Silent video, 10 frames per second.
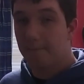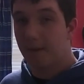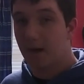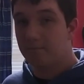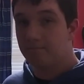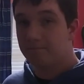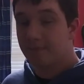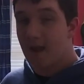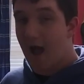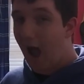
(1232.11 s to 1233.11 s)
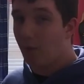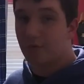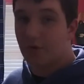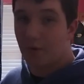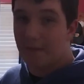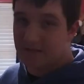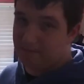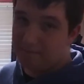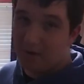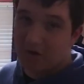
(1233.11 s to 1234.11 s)
but I won't do them as
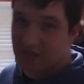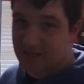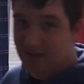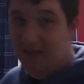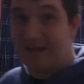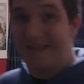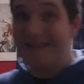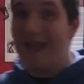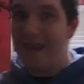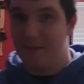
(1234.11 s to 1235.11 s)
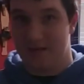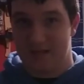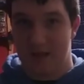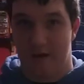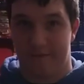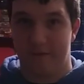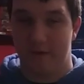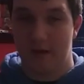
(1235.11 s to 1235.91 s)
much as like the gaming stuff,